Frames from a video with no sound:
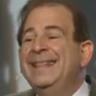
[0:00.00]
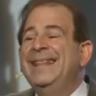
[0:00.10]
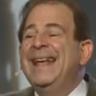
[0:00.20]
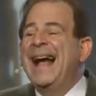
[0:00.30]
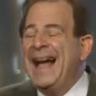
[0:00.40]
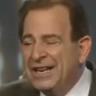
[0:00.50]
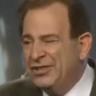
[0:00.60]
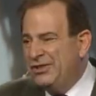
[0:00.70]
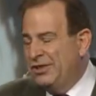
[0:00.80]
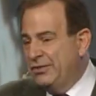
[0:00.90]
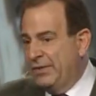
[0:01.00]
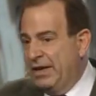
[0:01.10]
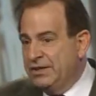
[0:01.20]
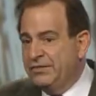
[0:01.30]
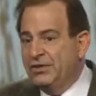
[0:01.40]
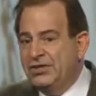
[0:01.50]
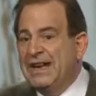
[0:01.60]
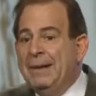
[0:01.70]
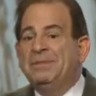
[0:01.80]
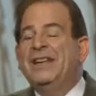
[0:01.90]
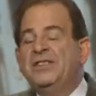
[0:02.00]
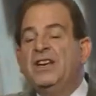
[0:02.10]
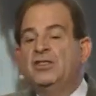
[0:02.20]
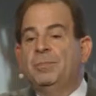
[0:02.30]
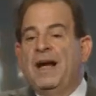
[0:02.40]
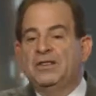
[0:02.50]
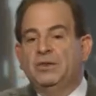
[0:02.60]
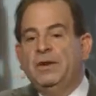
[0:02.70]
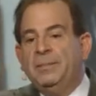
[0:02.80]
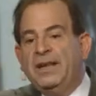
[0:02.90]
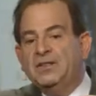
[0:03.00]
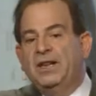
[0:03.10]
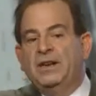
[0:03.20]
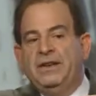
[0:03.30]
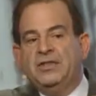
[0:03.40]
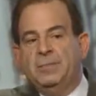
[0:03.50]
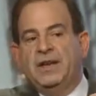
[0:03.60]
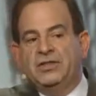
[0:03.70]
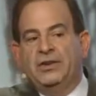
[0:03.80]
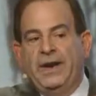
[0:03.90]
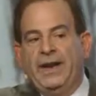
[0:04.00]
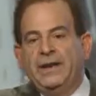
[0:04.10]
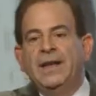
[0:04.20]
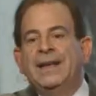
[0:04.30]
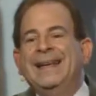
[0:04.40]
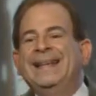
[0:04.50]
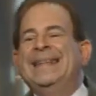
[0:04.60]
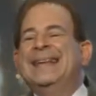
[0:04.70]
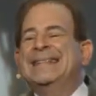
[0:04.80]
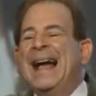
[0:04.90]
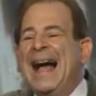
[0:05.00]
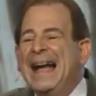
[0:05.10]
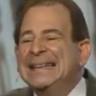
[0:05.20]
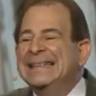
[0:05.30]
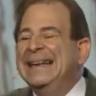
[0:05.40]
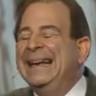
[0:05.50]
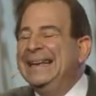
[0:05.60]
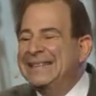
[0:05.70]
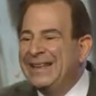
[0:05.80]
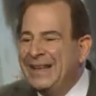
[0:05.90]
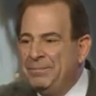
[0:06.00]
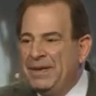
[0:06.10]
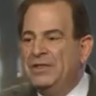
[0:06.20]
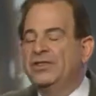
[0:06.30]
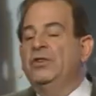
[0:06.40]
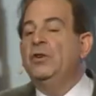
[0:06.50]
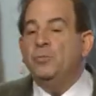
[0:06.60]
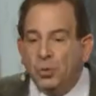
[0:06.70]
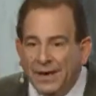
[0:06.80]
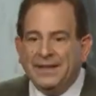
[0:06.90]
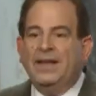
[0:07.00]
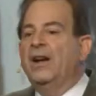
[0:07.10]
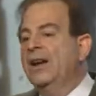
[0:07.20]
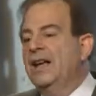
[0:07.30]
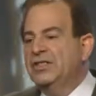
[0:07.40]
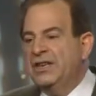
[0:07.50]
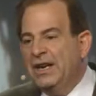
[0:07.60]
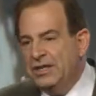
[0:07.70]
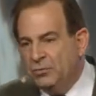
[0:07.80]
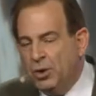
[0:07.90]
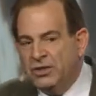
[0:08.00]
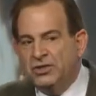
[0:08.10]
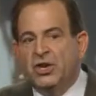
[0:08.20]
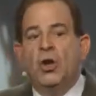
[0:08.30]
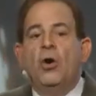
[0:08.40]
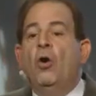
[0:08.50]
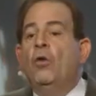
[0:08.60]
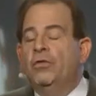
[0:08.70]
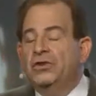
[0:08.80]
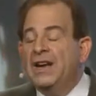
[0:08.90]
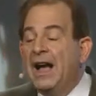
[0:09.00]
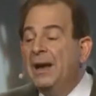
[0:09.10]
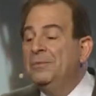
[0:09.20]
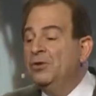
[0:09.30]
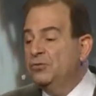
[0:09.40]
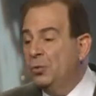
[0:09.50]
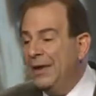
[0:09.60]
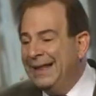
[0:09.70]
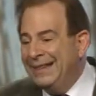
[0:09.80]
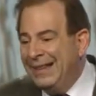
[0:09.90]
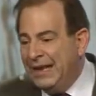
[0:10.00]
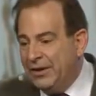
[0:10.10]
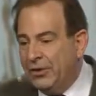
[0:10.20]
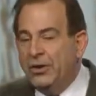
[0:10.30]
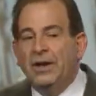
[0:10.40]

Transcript: the oxygen transfer stops. That's age spots. So anybody has a lot of age spots on their hand, that's oxidized lipids. So you put in the unoxidized ones, over time those will get lighter.